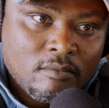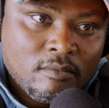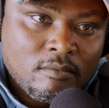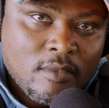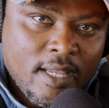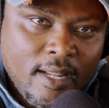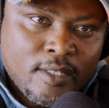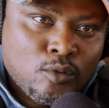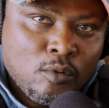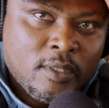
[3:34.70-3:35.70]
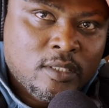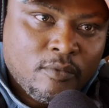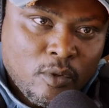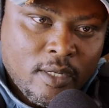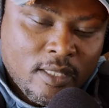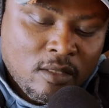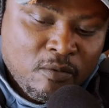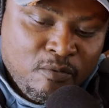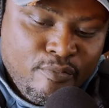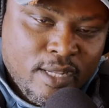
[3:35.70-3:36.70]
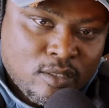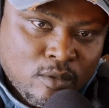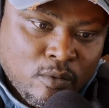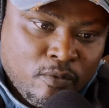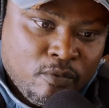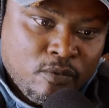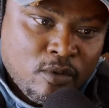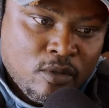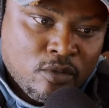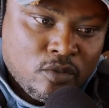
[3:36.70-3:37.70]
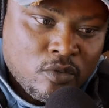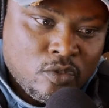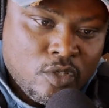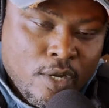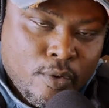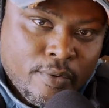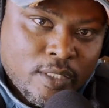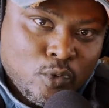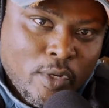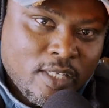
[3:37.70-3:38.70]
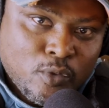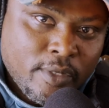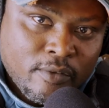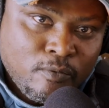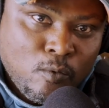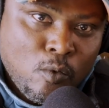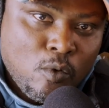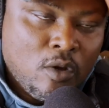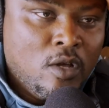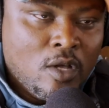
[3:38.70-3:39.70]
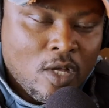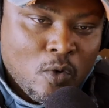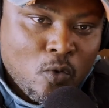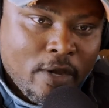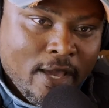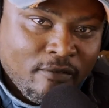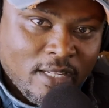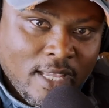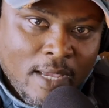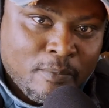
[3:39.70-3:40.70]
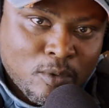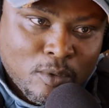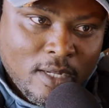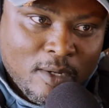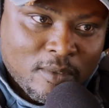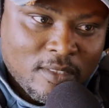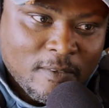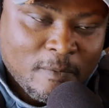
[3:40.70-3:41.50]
Then I told myself, okay, the 1st of January 2024, we'll have an episode out.